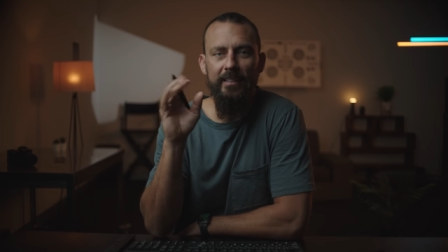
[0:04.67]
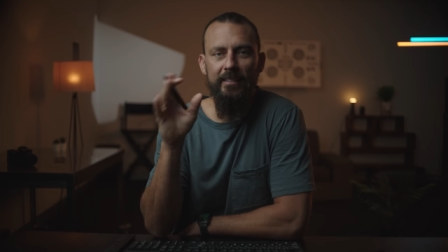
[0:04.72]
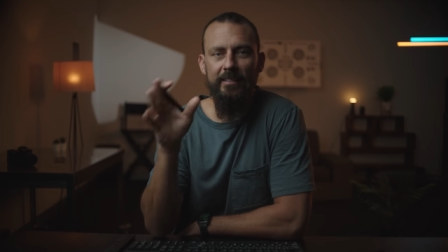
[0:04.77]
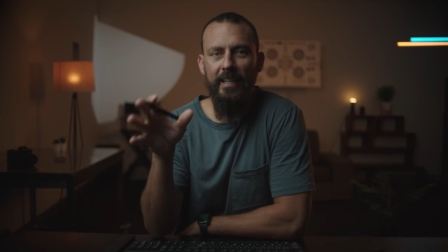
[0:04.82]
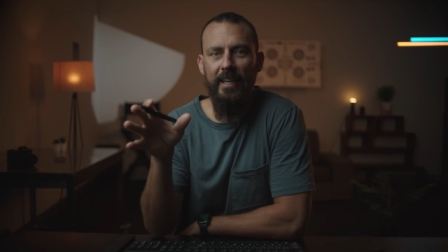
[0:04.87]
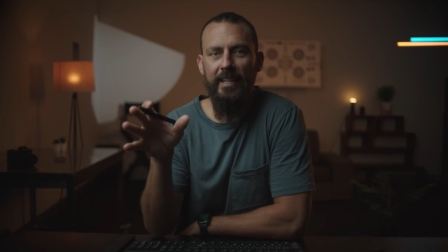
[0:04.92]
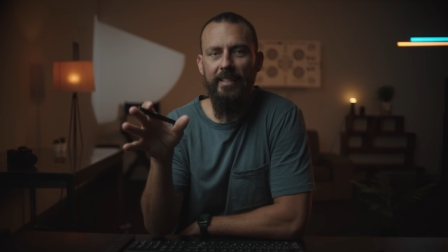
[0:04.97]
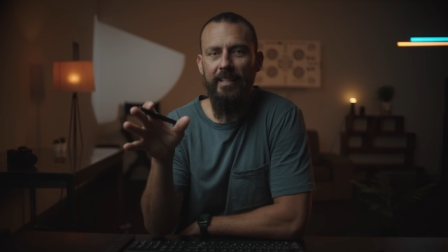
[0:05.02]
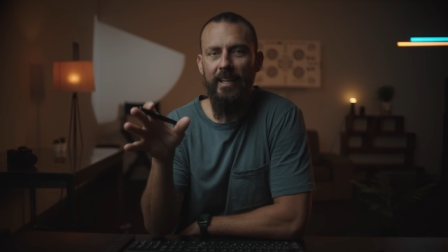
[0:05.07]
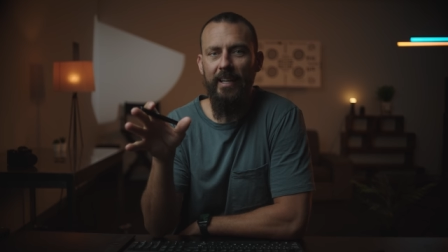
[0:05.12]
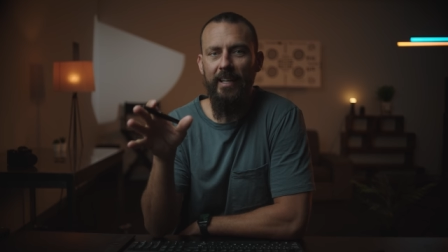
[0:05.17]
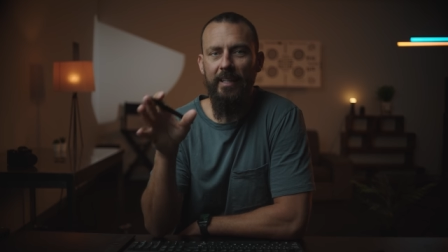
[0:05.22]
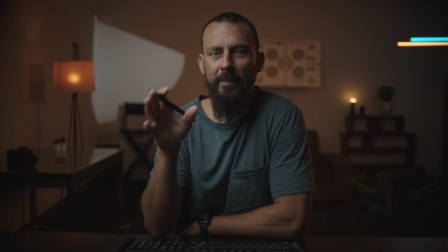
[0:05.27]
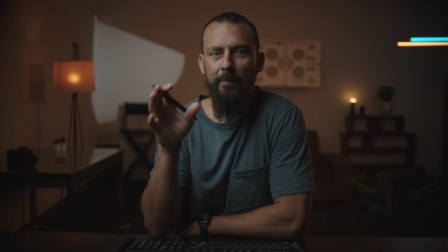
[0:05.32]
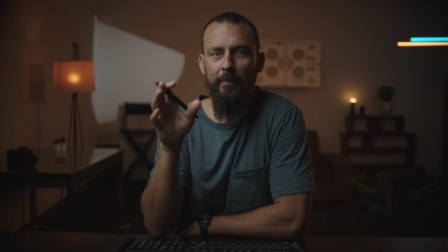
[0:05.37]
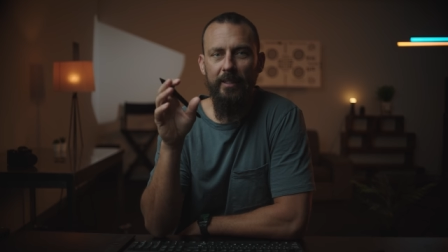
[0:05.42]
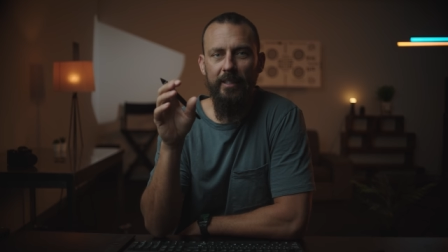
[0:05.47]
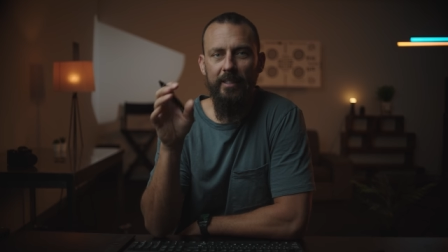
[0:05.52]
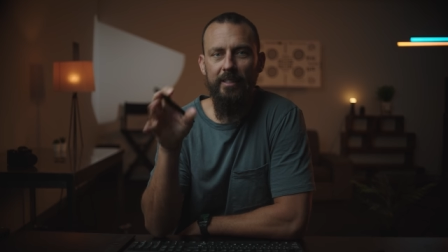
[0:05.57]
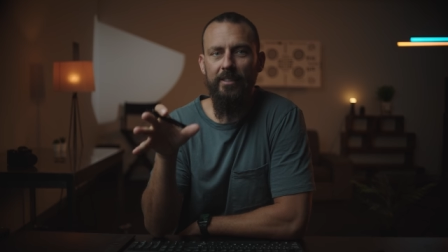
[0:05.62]

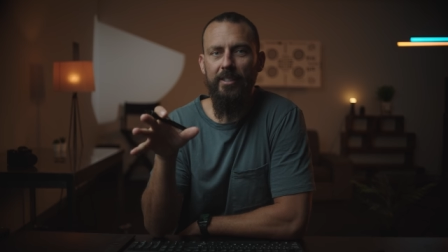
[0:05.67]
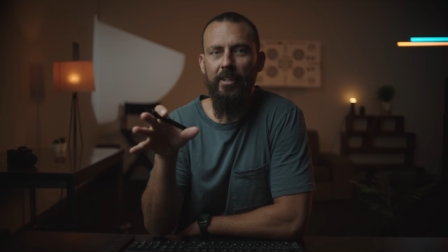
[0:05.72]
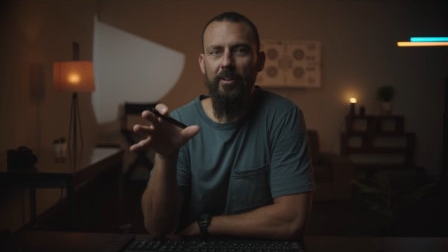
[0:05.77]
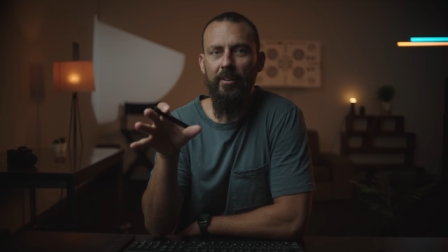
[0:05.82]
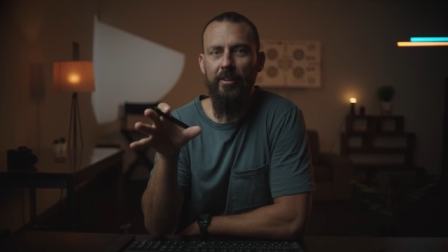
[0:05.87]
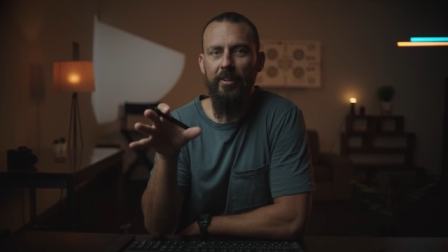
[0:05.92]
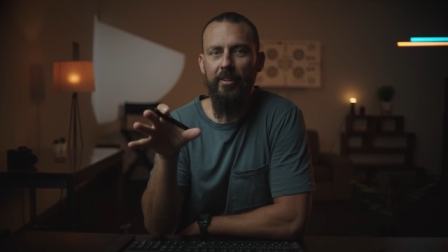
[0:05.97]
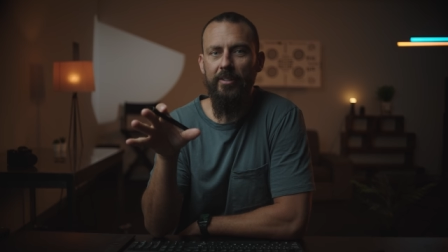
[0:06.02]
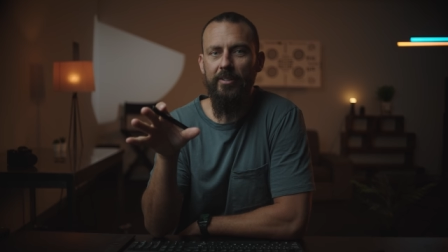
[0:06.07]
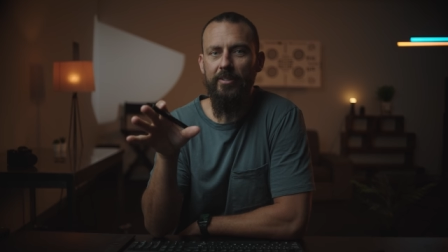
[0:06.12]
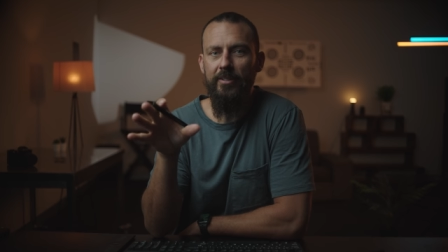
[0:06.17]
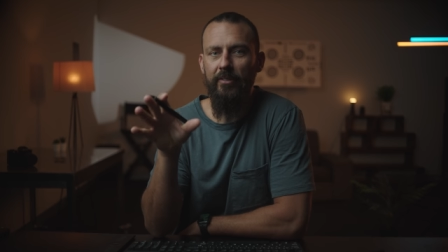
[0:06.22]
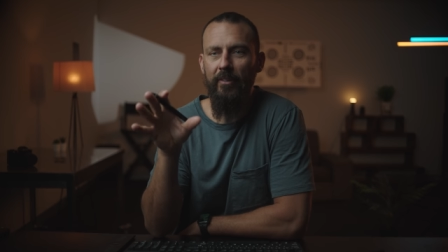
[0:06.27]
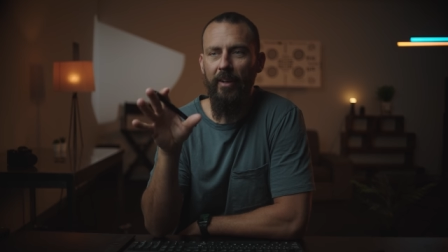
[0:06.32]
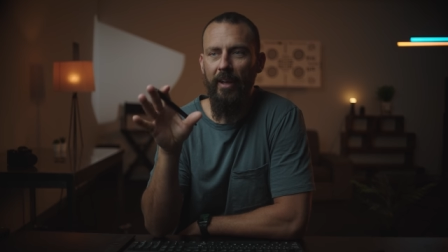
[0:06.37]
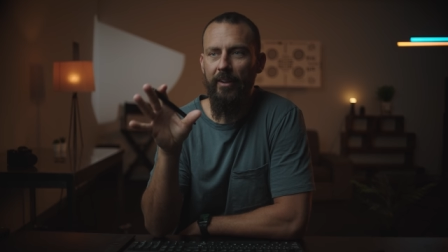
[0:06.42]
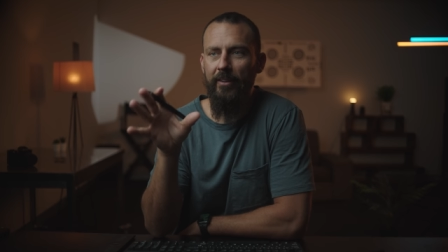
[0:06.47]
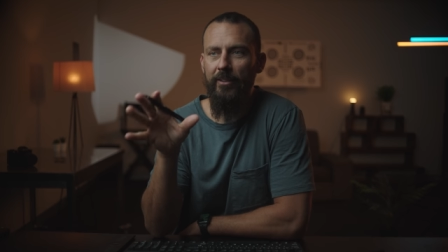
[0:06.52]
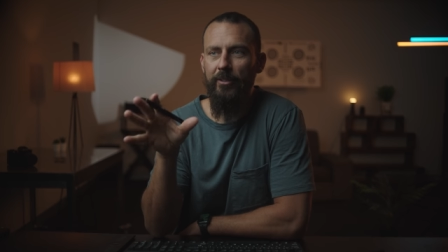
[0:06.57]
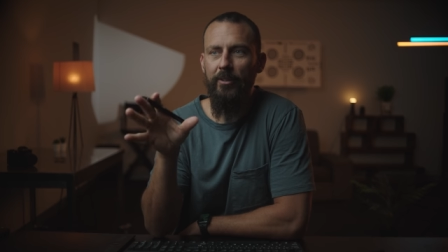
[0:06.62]
daytime interiors,
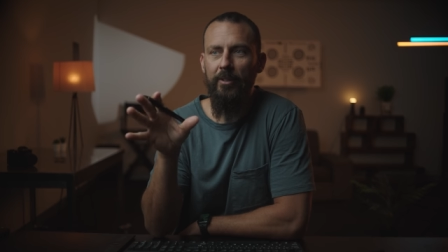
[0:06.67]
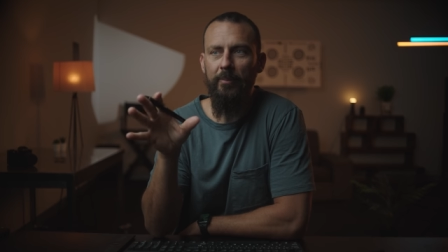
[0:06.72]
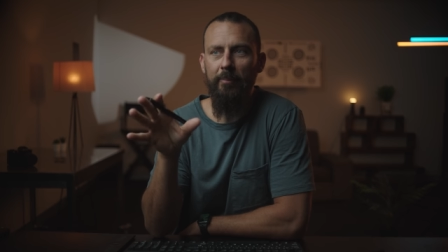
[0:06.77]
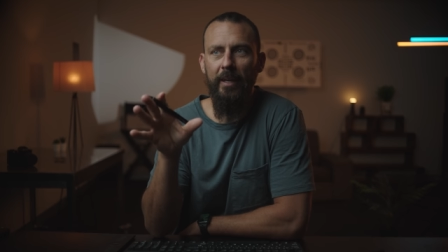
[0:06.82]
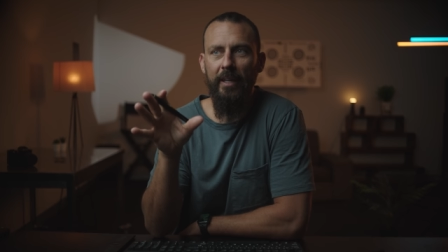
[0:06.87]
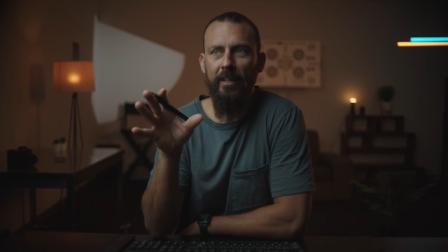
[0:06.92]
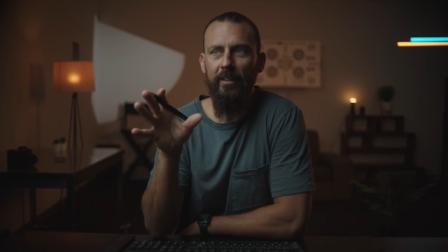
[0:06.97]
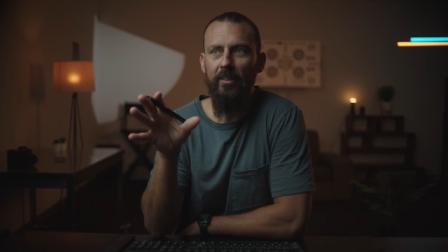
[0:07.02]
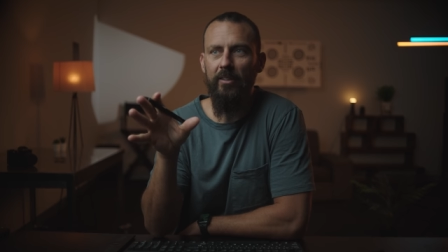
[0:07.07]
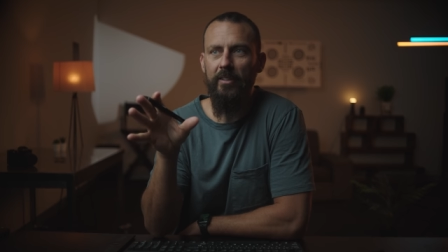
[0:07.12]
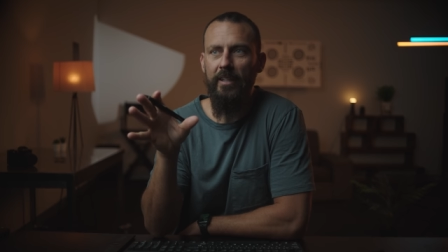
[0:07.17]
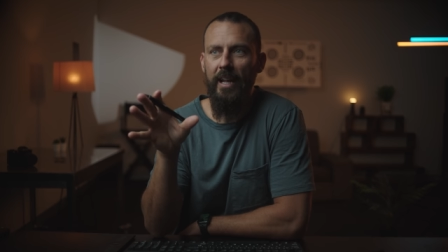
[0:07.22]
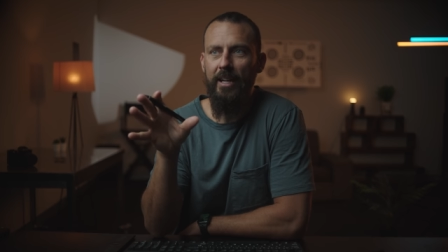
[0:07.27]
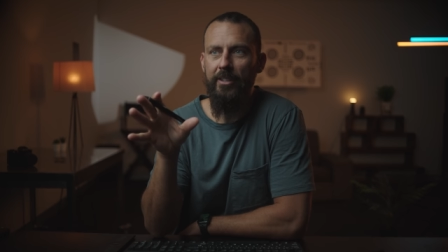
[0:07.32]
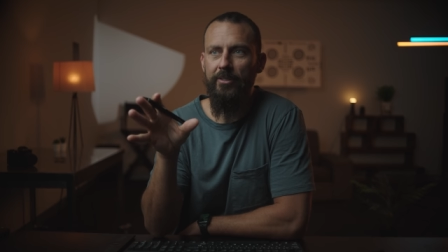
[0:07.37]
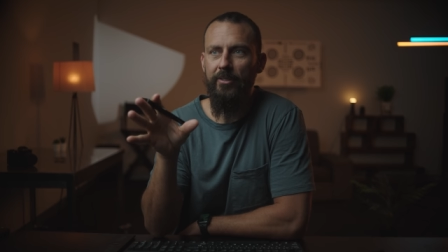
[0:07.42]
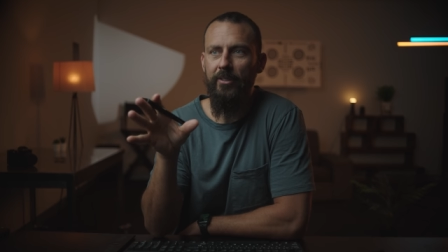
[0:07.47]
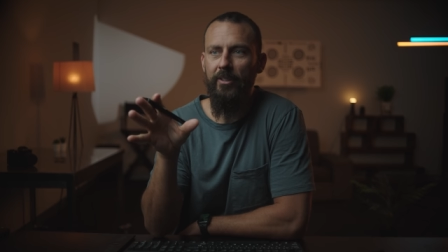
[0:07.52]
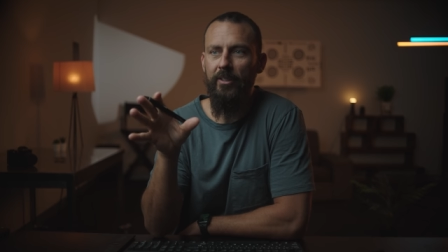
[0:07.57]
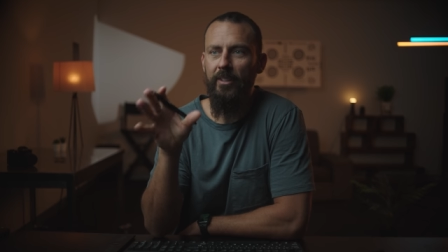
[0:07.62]
how to do it and make it look
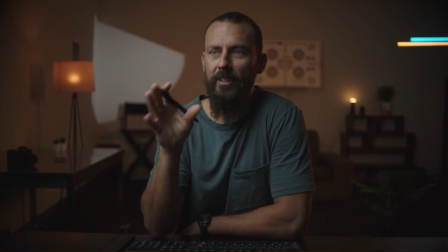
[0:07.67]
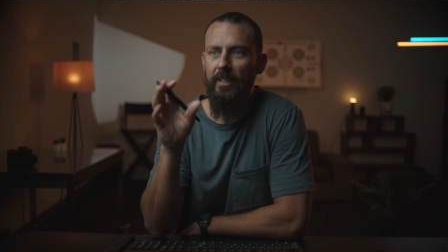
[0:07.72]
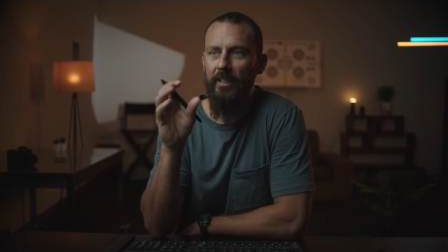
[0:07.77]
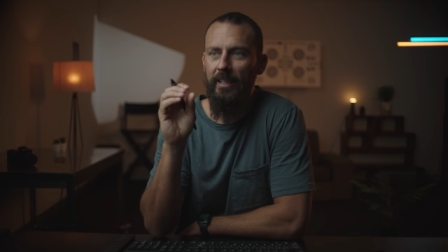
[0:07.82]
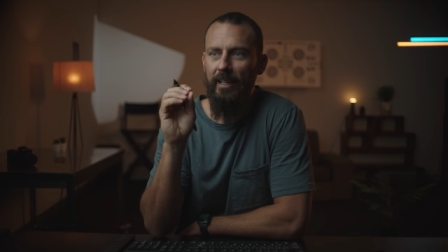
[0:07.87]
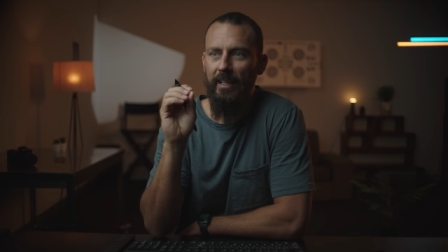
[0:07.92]
natural.